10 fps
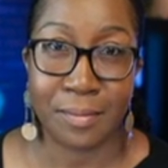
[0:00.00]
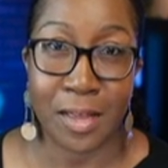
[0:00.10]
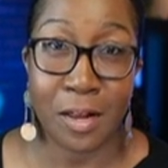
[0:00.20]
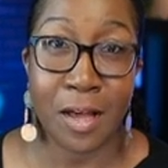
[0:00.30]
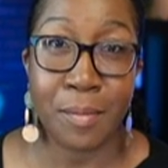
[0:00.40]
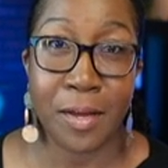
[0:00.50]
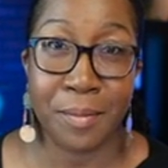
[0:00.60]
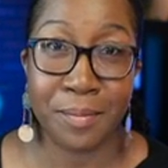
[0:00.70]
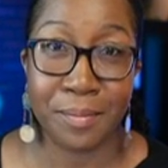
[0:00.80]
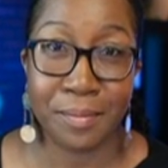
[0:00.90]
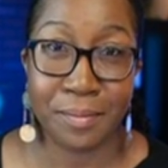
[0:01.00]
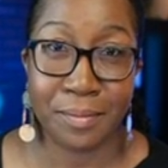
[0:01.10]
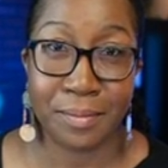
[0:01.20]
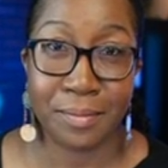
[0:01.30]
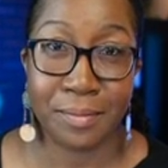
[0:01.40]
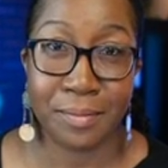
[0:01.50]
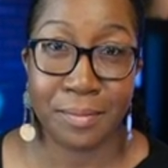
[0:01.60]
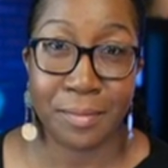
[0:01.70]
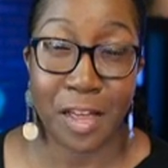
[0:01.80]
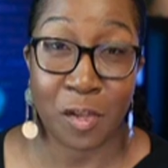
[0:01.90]
It'll come up.
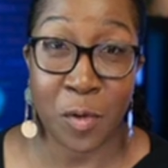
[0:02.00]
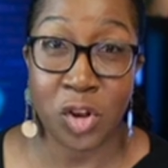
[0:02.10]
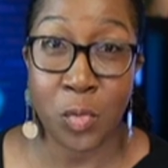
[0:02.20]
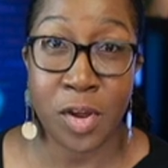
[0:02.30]
Especially